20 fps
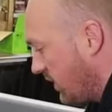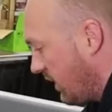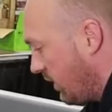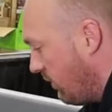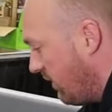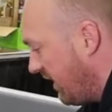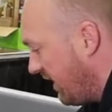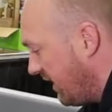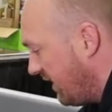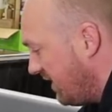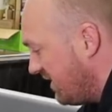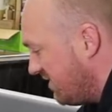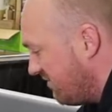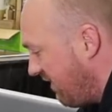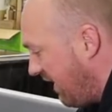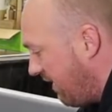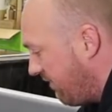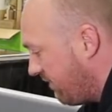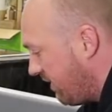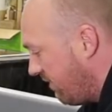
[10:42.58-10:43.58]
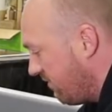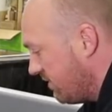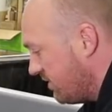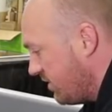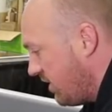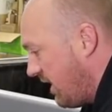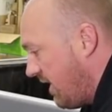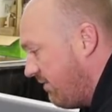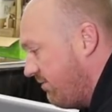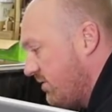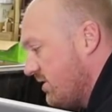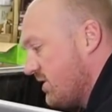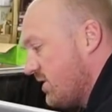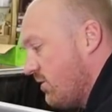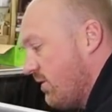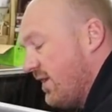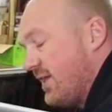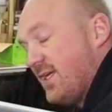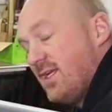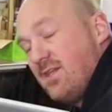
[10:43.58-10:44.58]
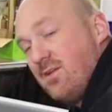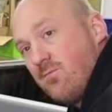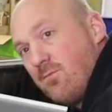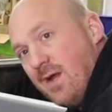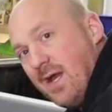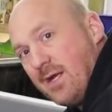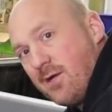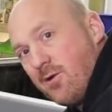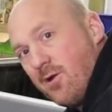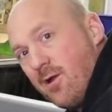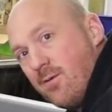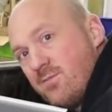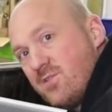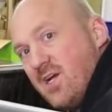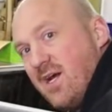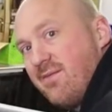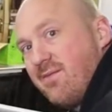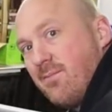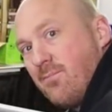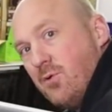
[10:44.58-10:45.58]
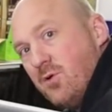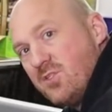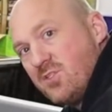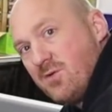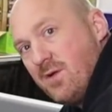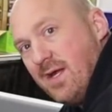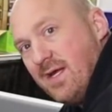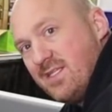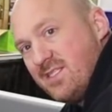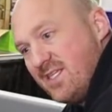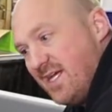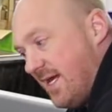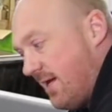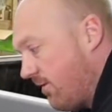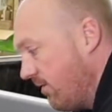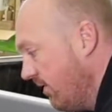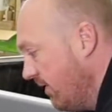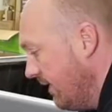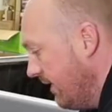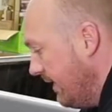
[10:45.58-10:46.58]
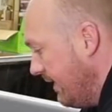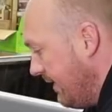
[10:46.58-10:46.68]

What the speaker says: We're gonna go ahead and get these valve covers off. Let's go ahead and get the rocker arms off, the push rods out.